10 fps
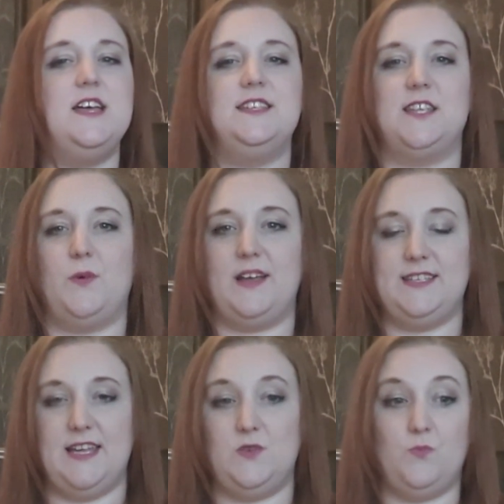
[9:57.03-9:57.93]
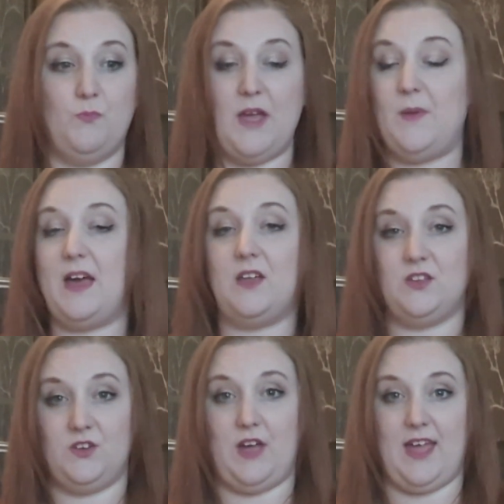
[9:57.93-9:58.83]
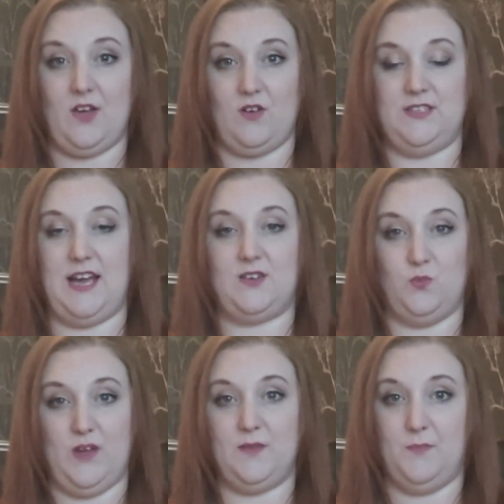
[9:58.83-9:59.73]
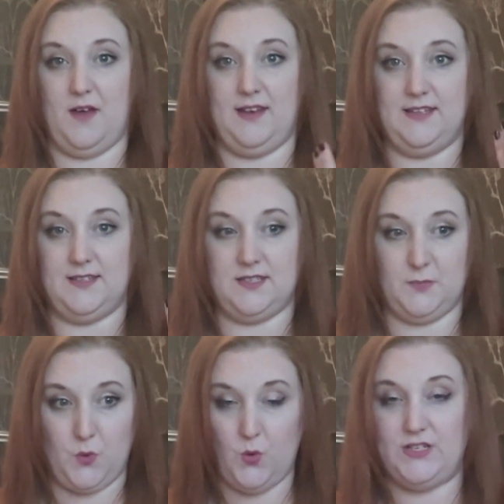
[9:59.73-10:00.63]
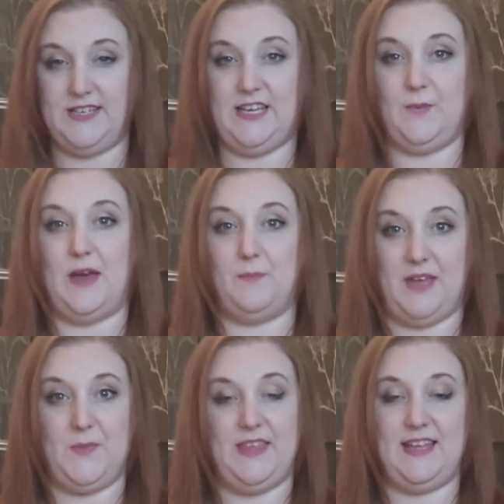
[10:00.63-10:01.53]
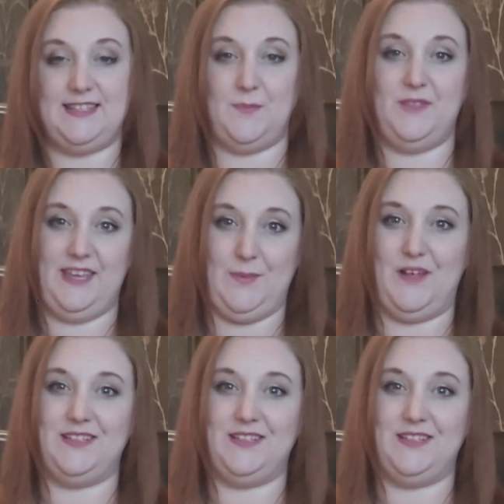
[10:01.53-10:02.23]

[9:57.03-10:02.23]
So I said maybe I can get in contact with Merlin's support team and maybe they can send me the email